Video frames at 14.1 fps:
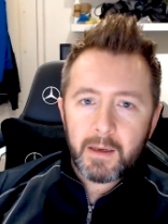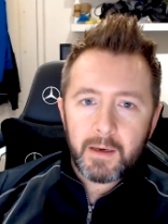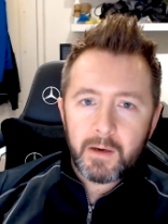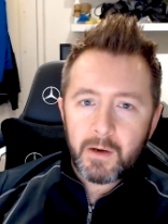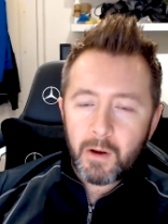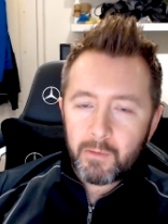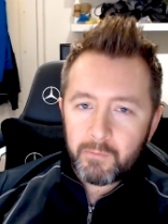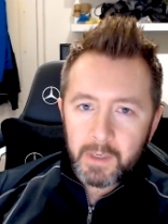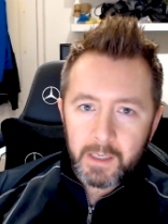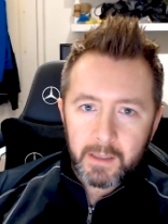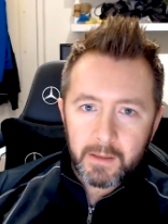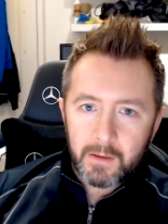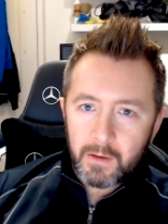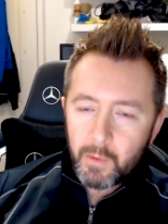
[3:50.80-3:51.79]
and not
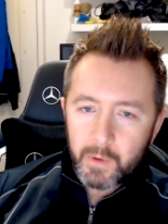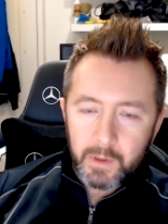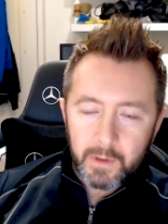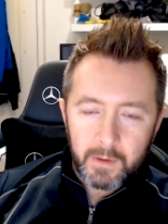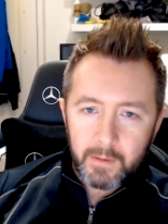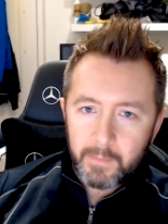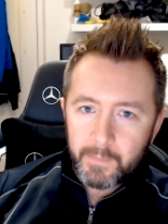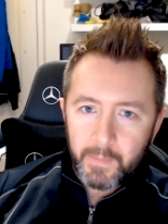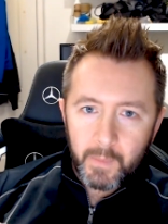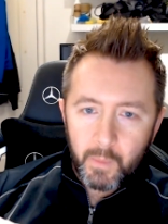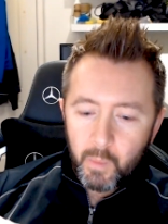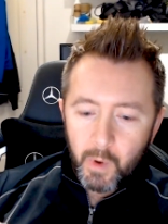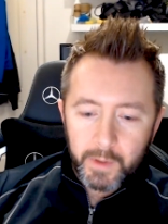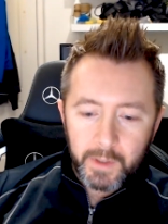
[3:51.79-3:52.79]
really knowing
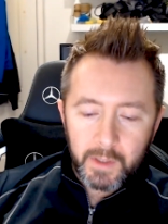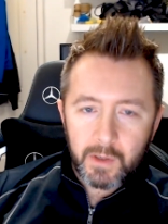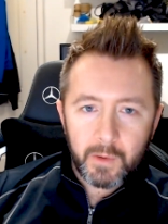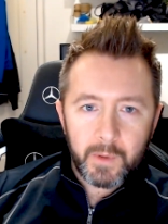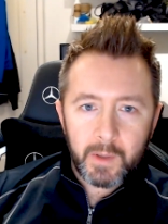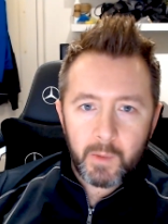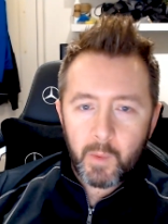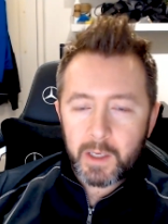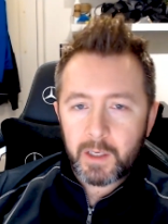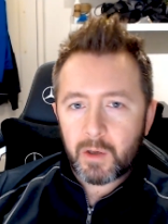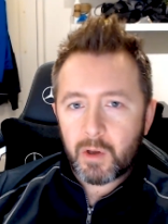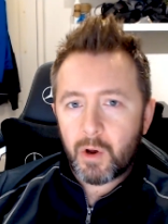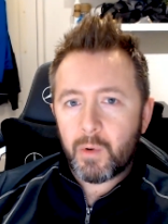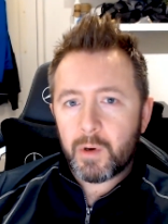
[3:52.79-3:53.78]
what you're doing, where
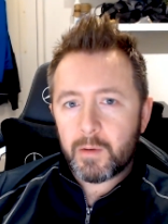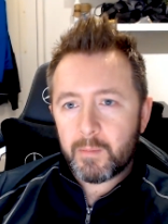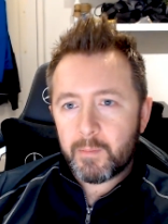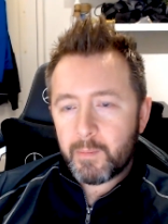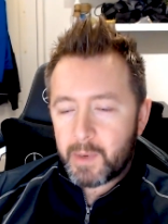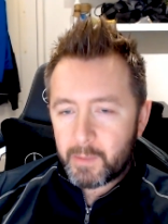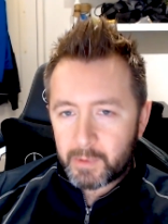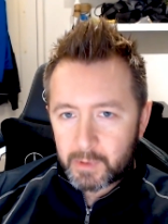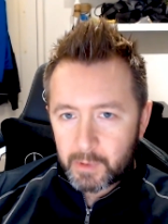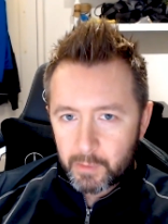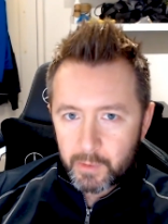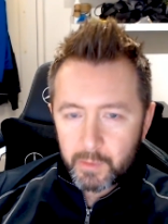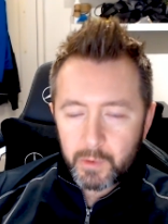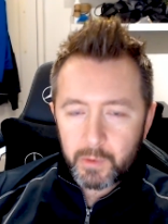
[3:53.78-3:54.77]
you're going. People
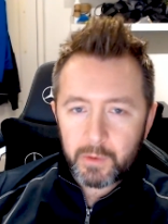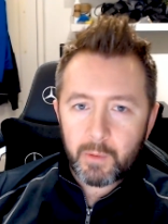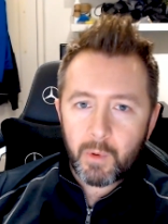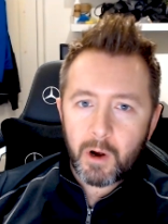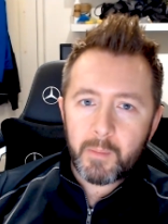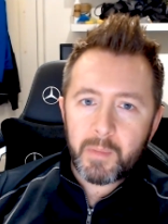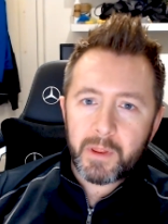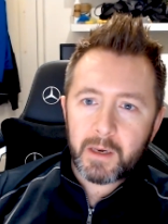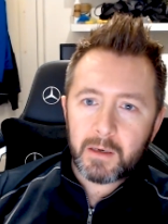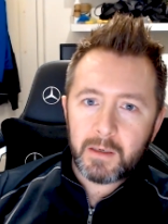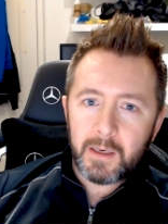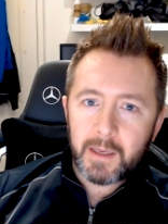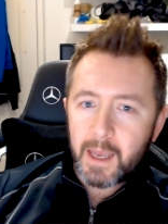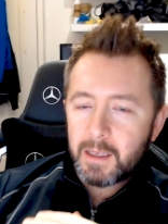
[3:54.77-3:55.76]
don't know who you are, but
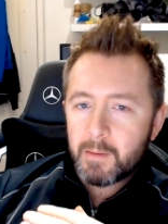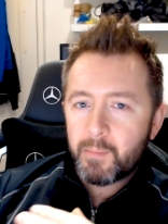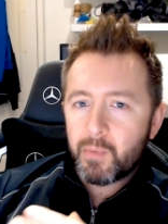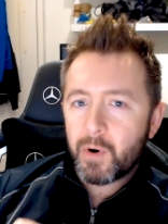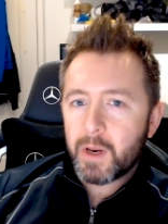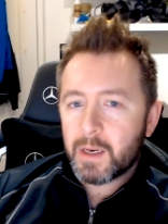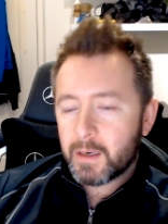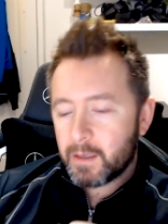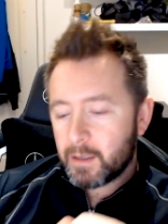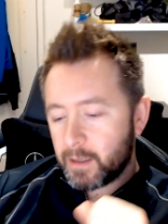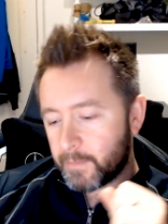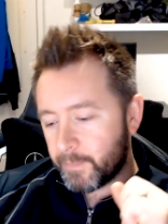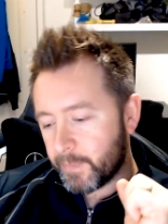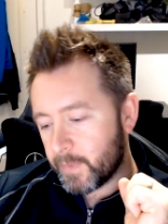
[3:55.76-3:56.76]
then you get your break and
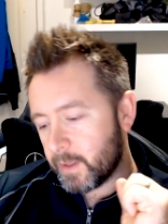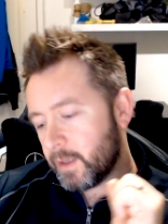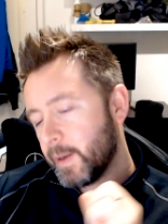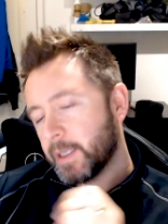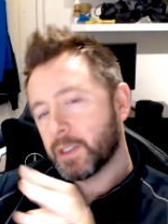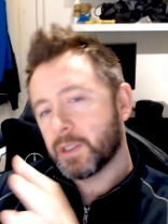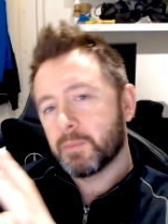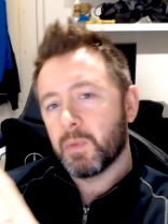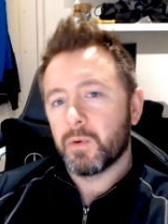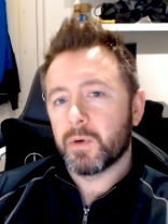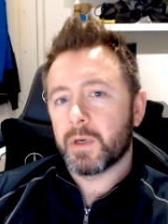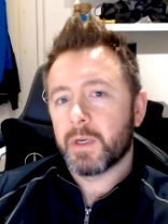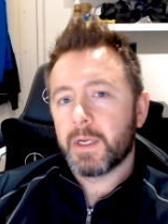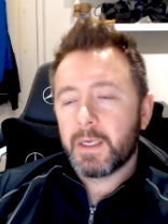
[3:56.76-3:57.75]
you
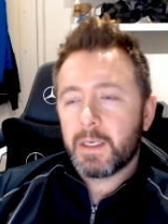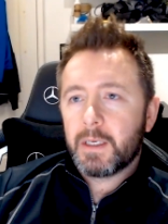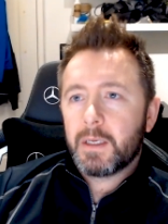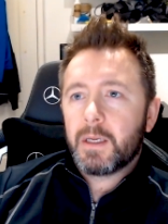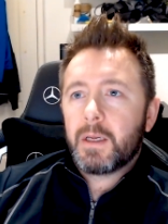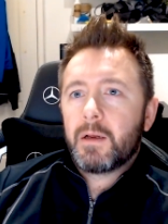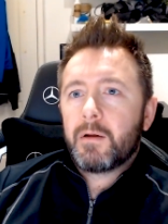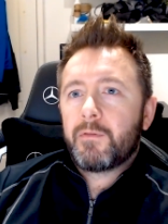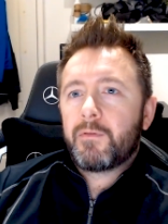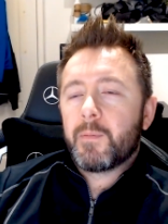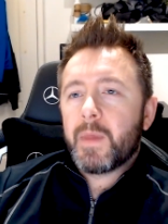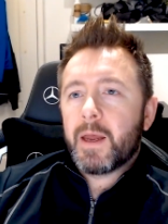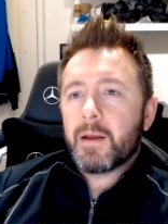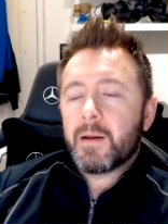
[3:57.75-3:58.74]
explode
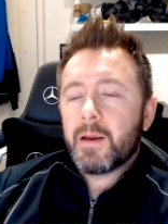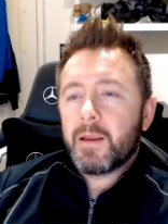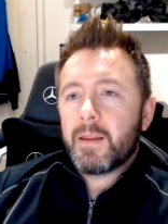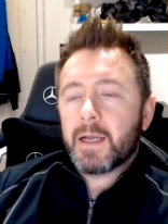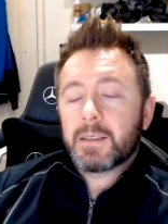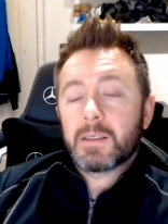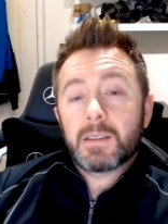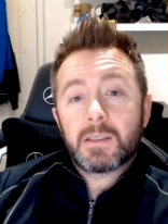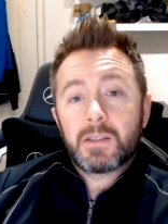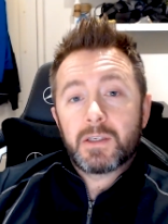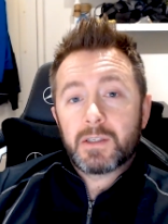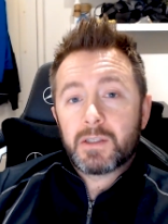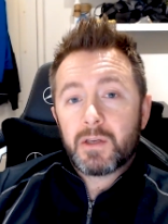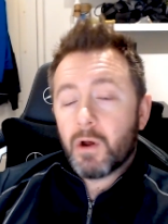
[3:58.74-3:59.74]
from there. And that's
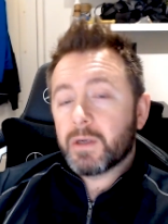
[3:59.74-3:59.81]
just